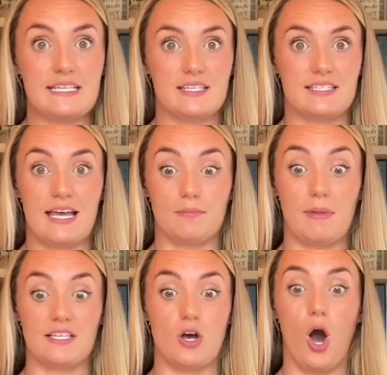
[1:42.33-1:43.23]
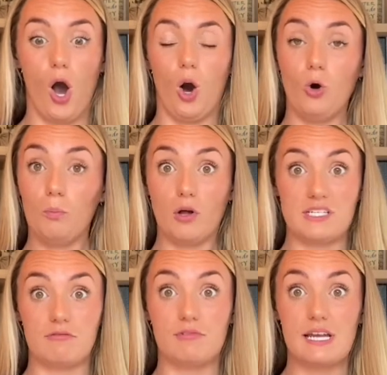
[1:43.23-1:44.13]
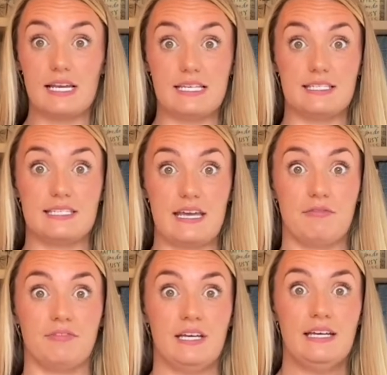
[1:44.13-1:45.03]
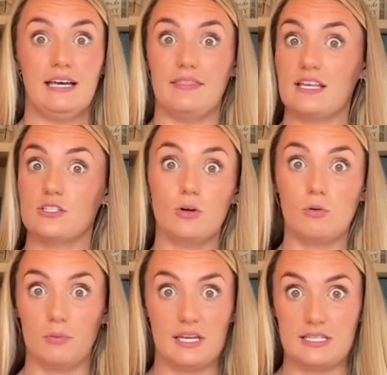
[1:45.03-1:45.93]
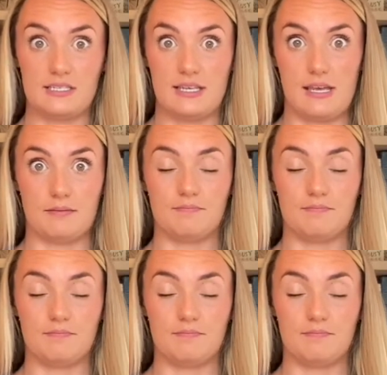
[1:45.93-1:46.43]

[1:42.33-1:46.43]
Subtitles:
because that makes our whole body really stiff, and that's not what we need to sing.